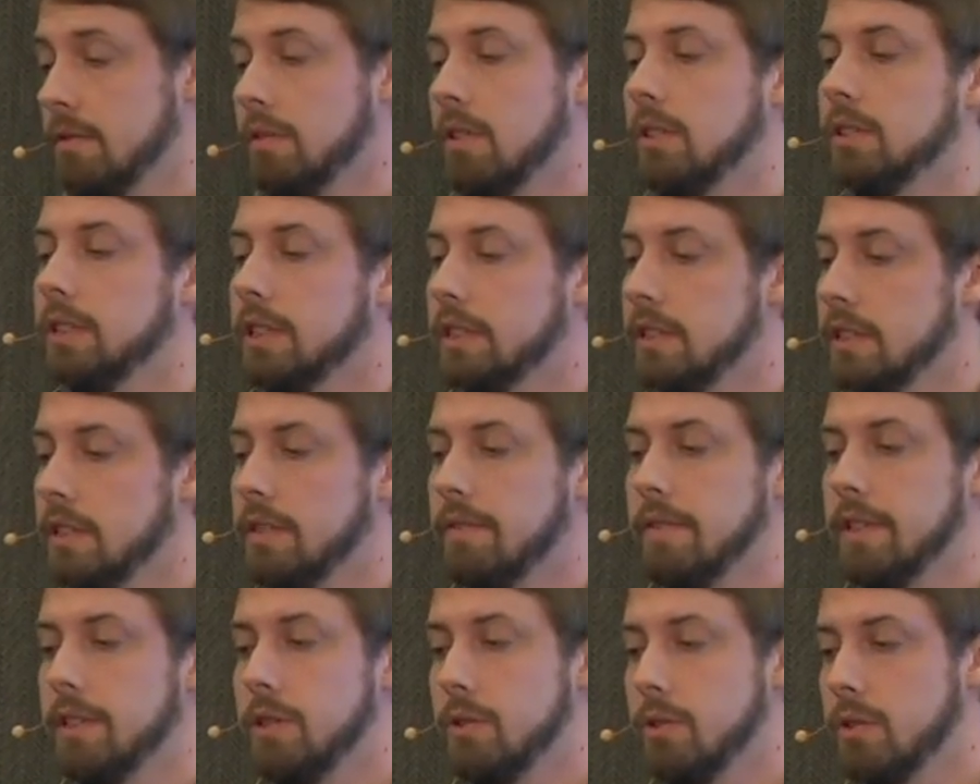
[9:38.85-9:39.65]
not just
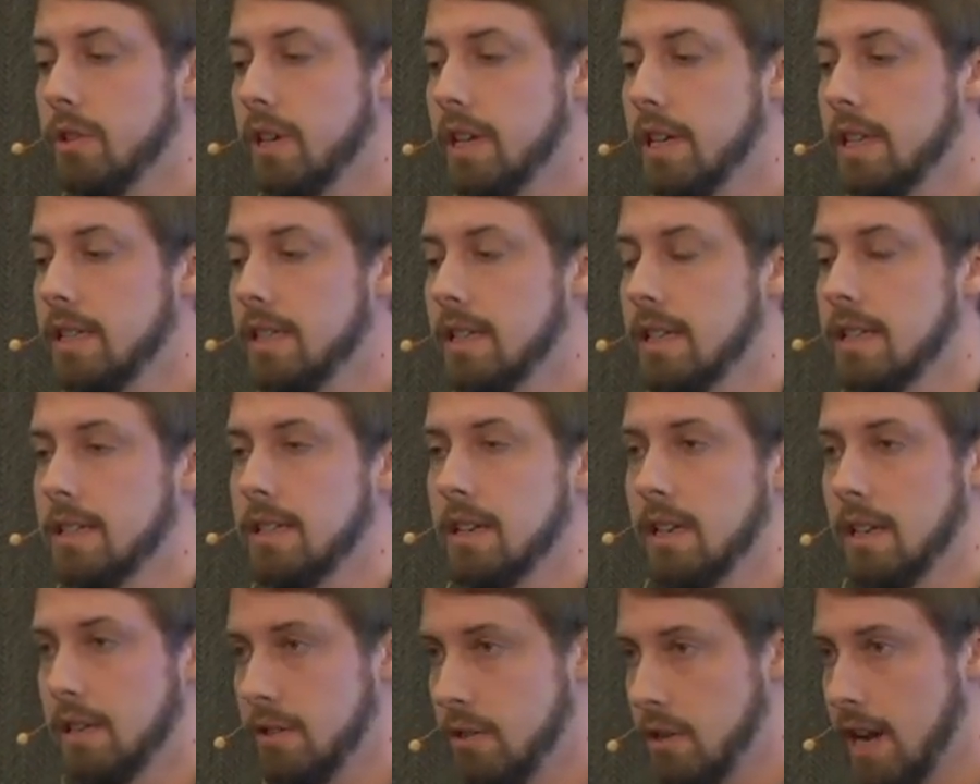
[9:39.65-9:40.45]
individual trees,
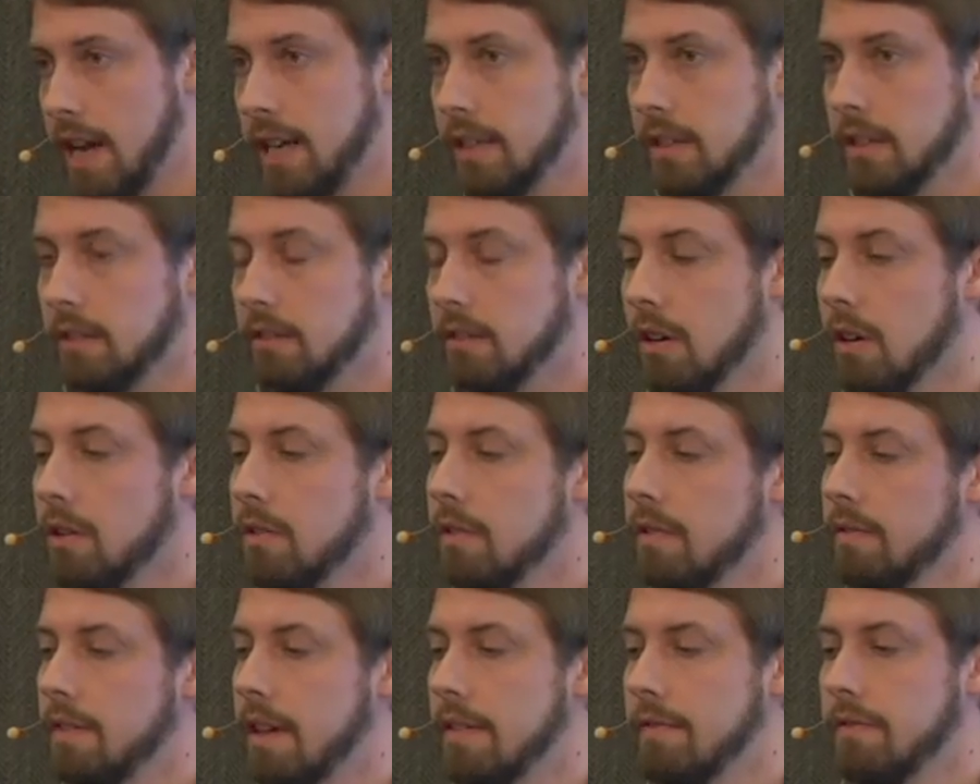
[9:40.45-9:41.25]
and track the
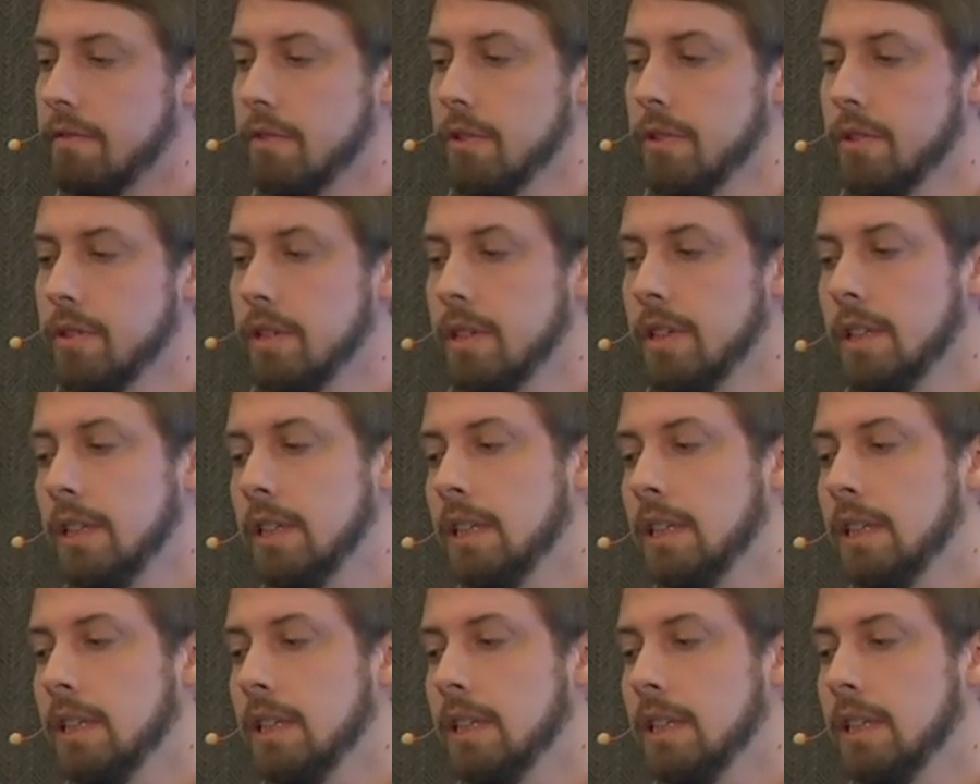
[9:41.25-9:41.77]
growth of that fruit.